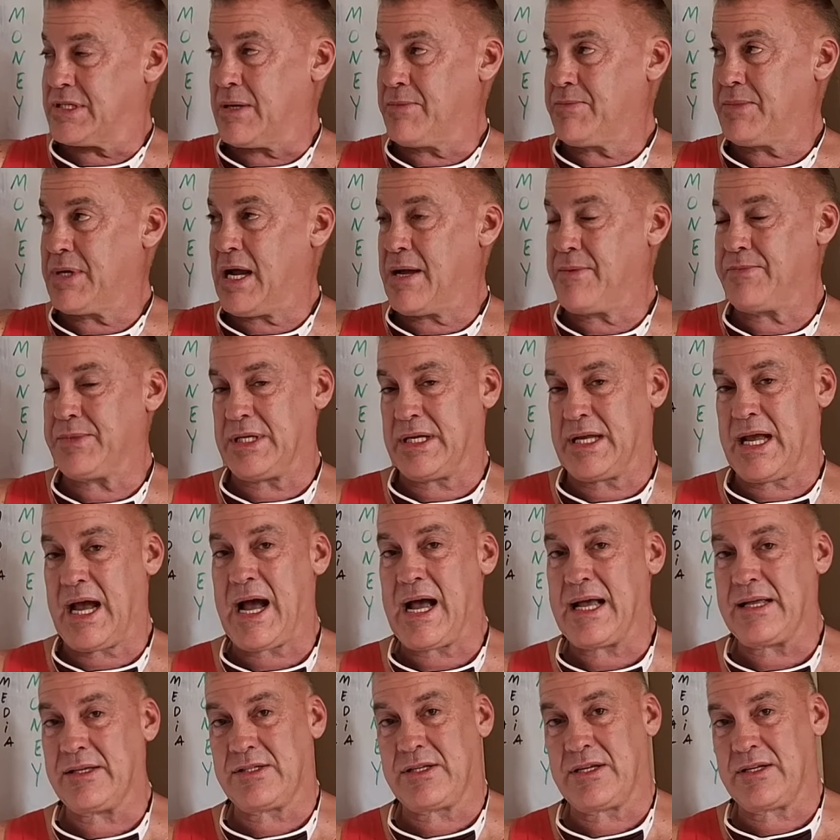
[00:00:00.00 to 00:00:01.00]
Sometimes the
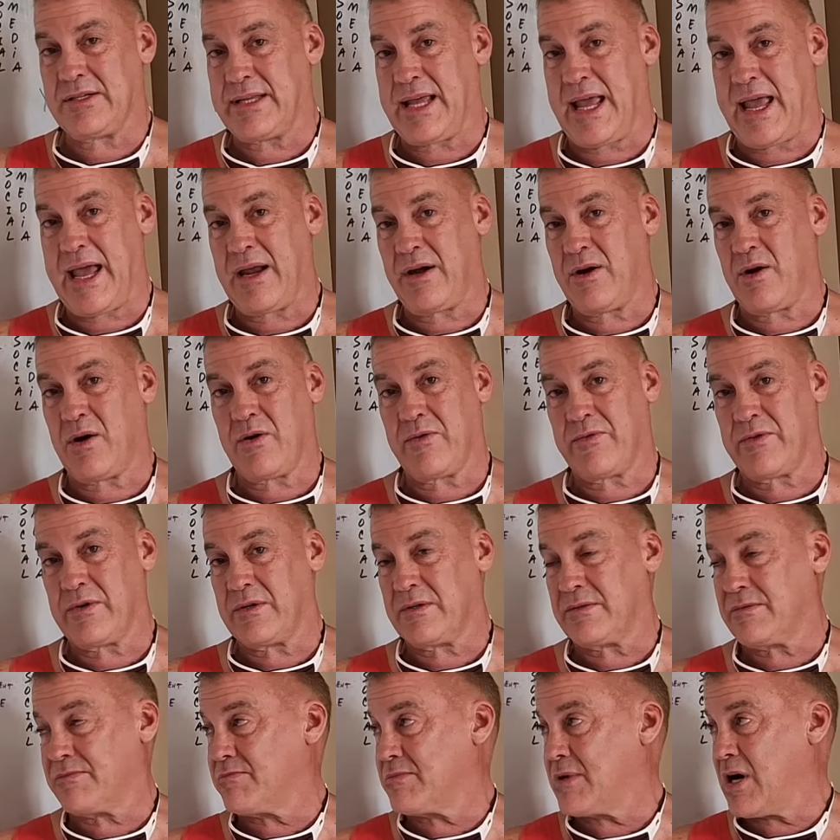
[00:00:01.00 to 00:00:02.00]
guys just hand
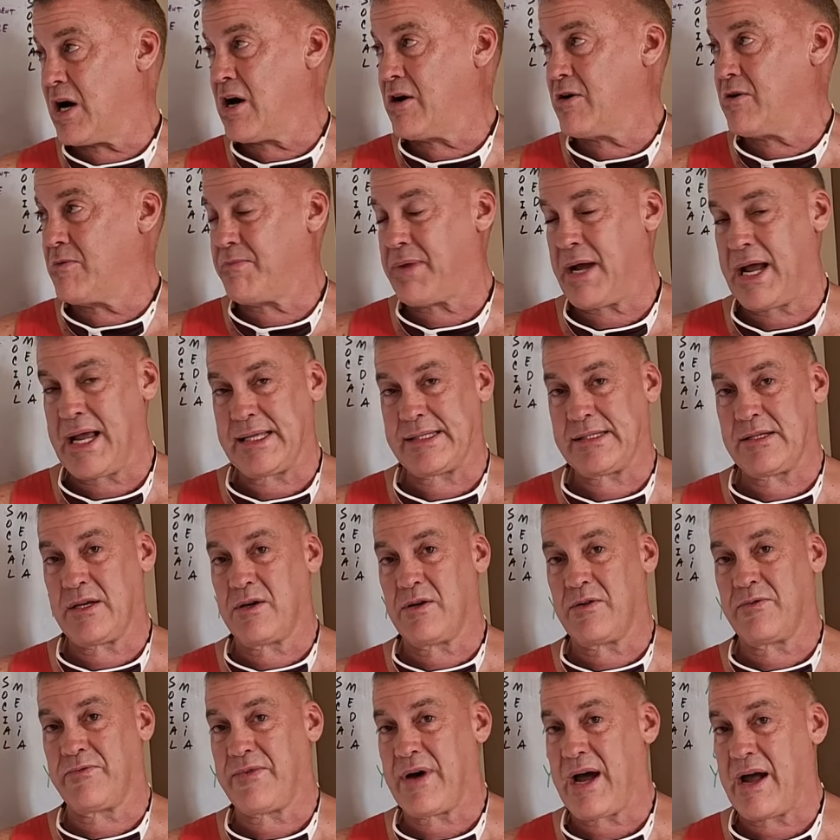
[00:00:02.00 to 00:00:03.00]
over 100
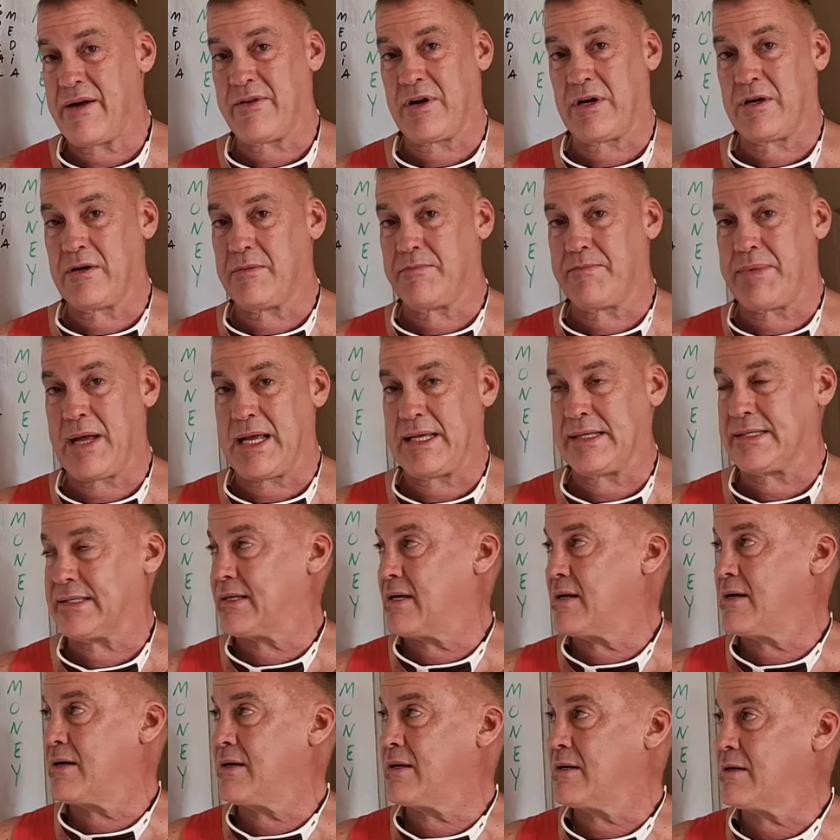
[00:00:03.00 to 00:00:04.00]
peso, 500
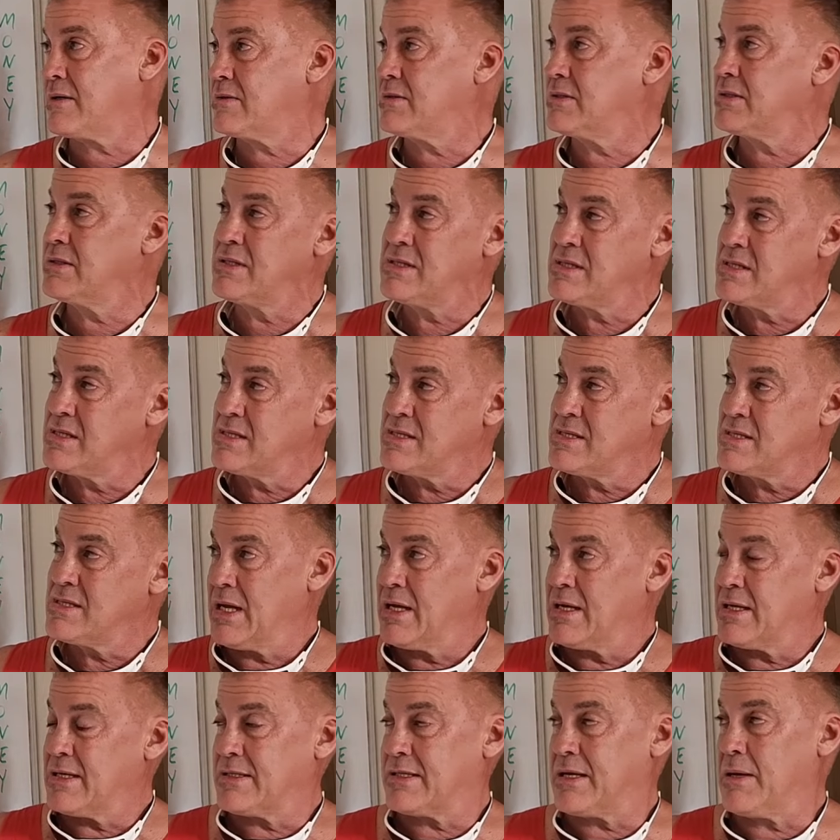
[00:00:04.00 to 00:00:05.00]
peso.
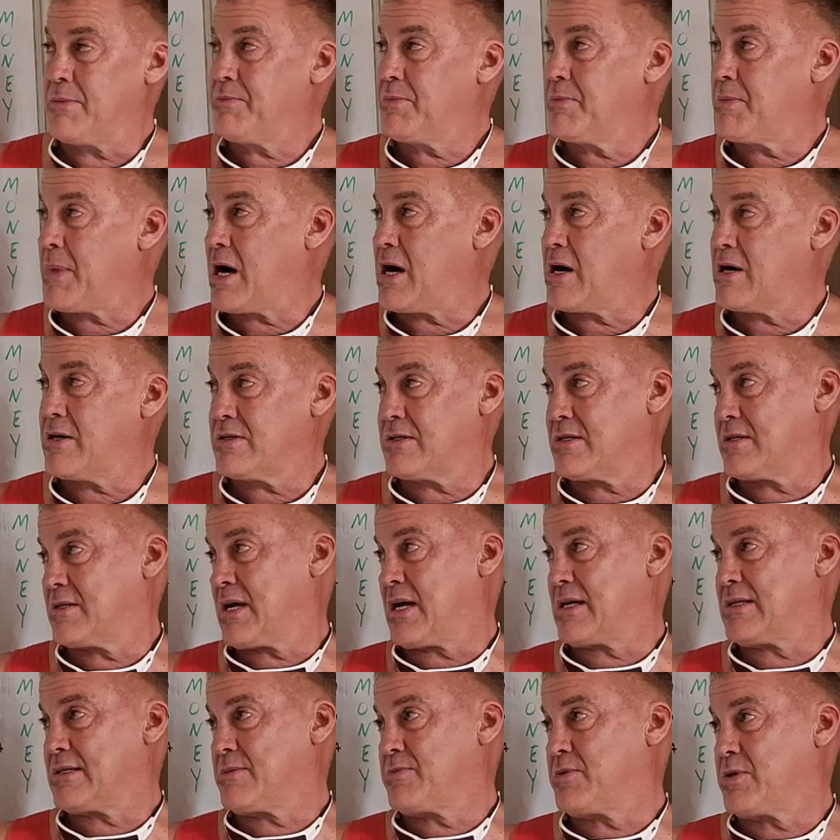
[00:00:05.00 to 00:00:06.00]
Some bars,
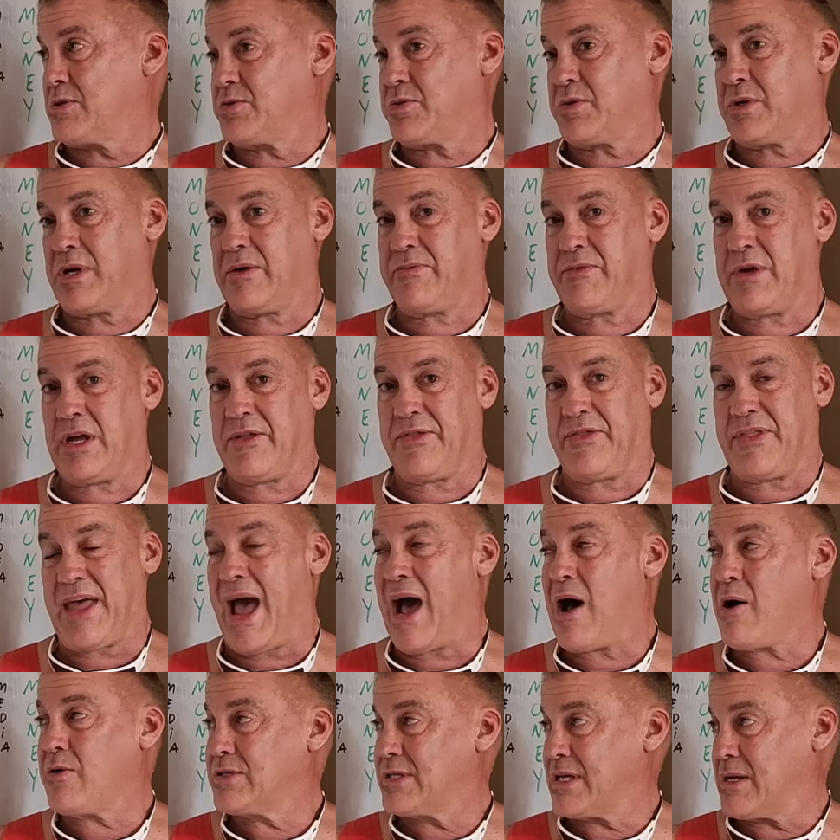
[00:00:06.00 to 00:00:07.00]
customers will give you
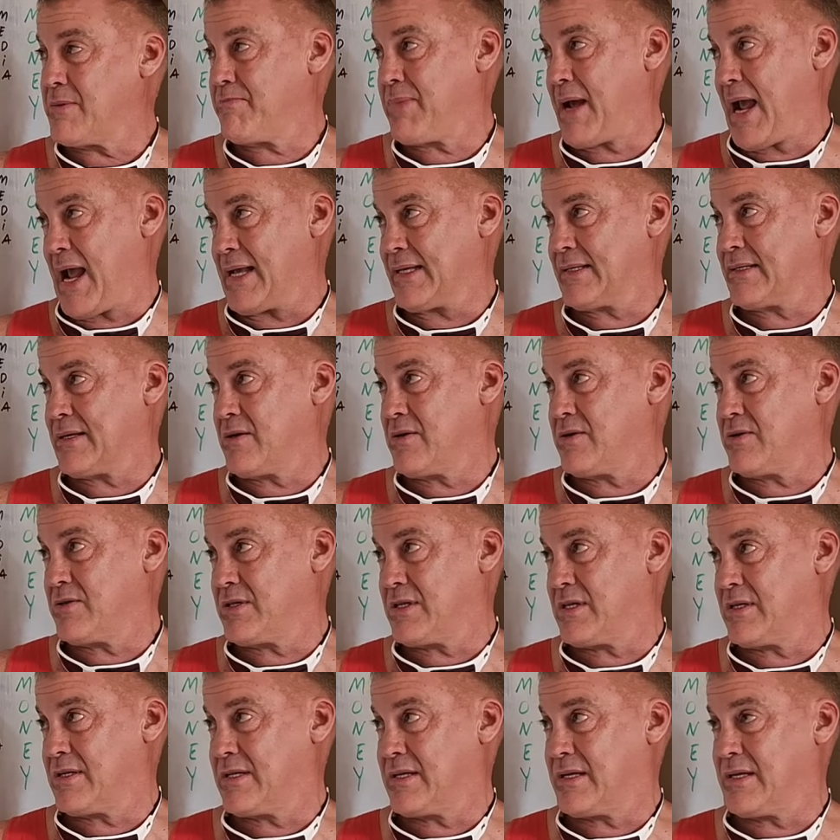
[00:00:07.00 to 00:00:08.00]
1,000
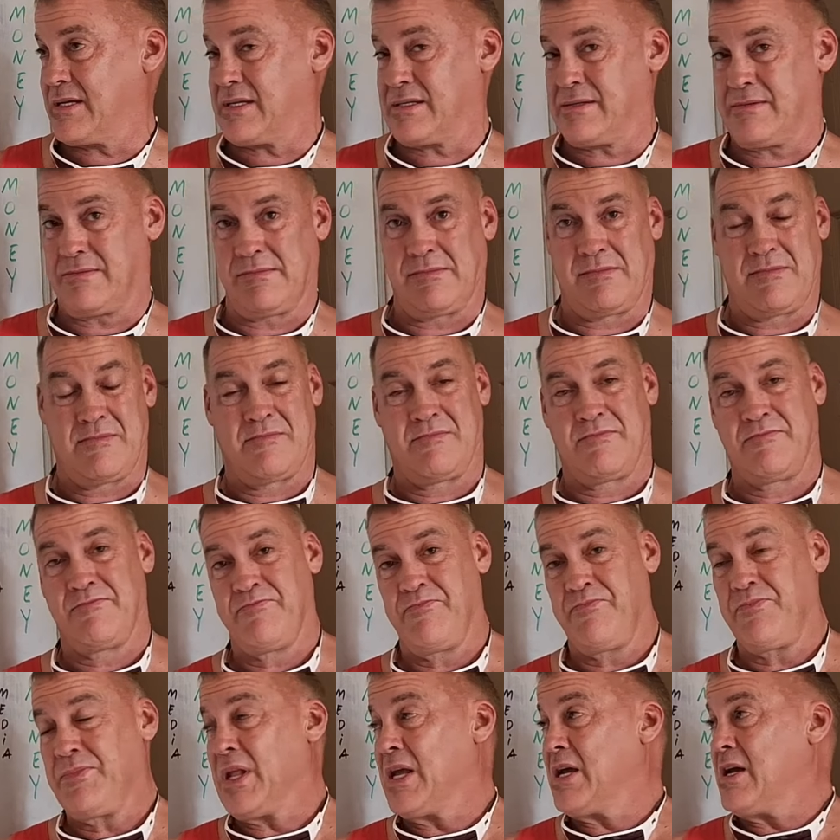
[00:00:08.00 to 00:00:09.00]
pesos just to
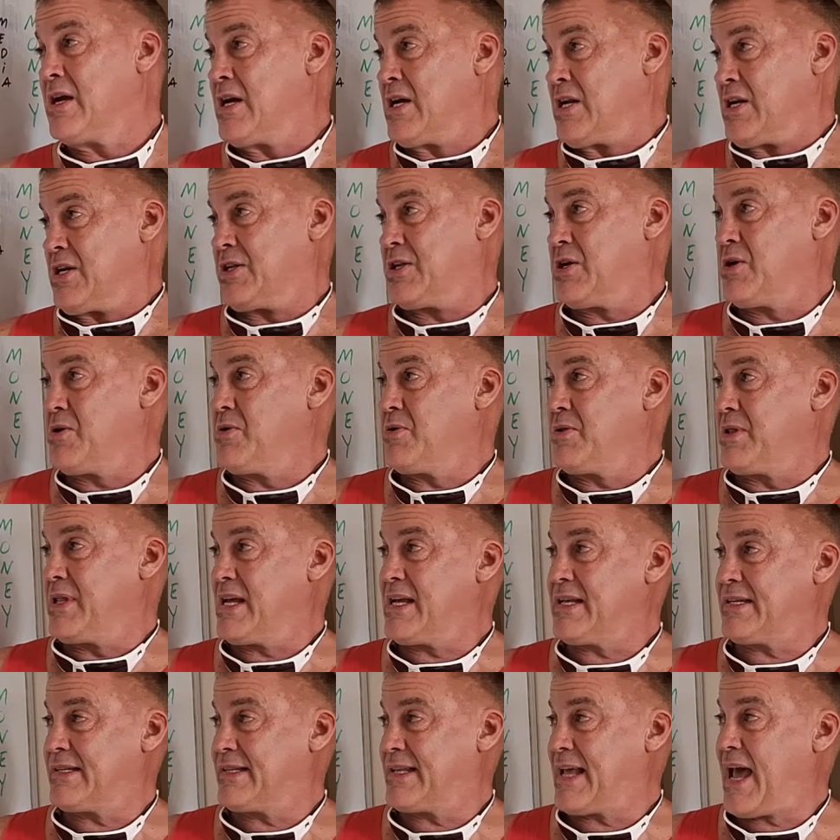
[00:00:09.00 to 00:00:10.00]
do
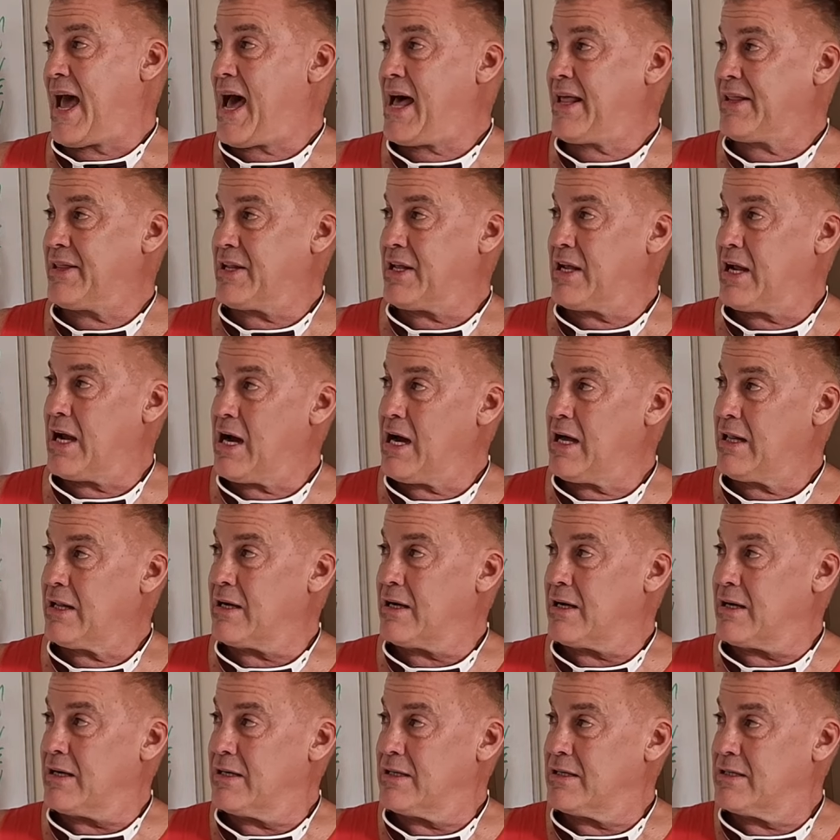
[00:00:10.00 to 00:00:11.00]
this, that, and the
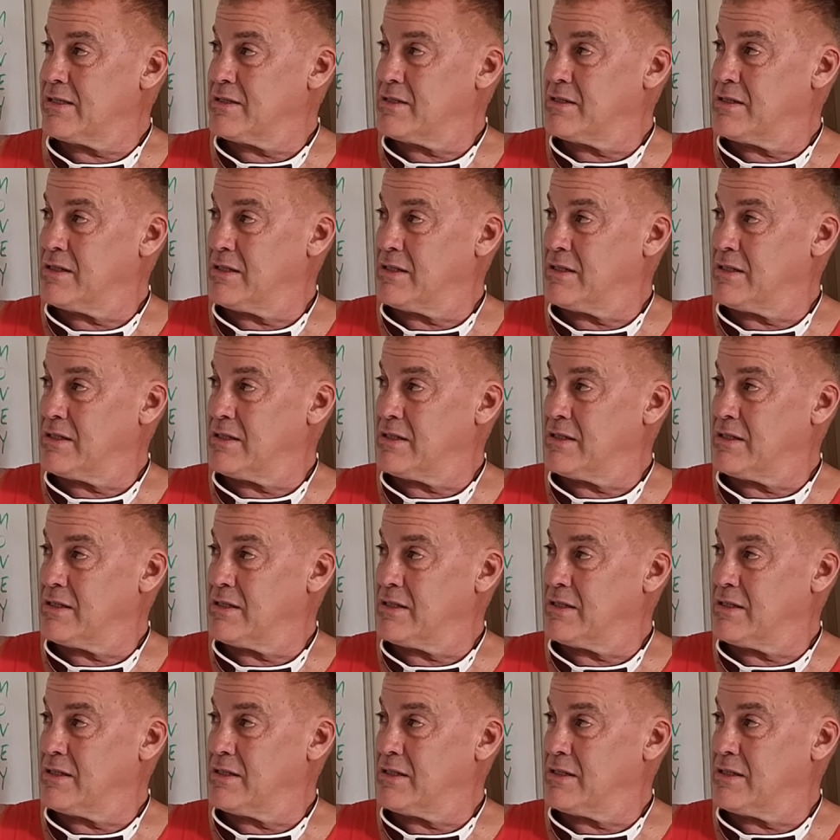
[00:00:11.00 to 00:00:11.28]
other.